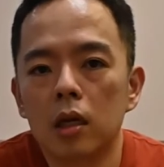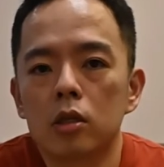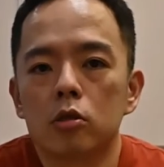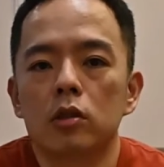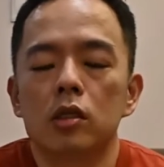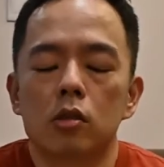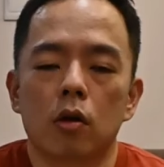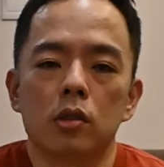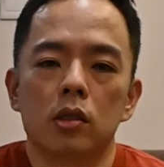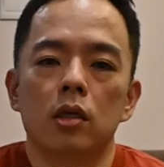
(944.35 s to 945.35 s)
so this is
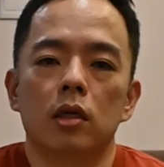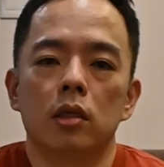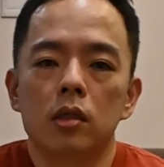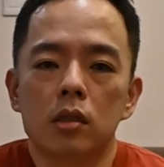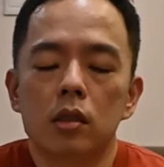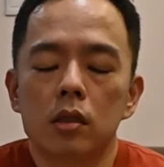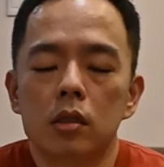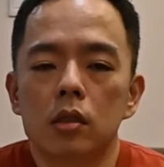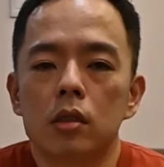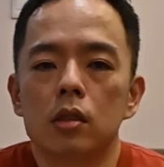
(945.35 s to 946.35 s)
considered a disease
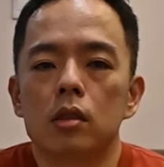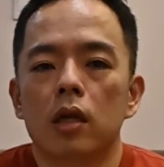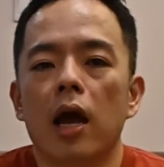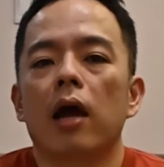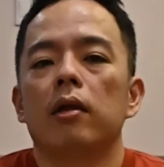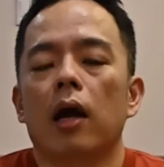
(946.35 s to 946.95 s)
and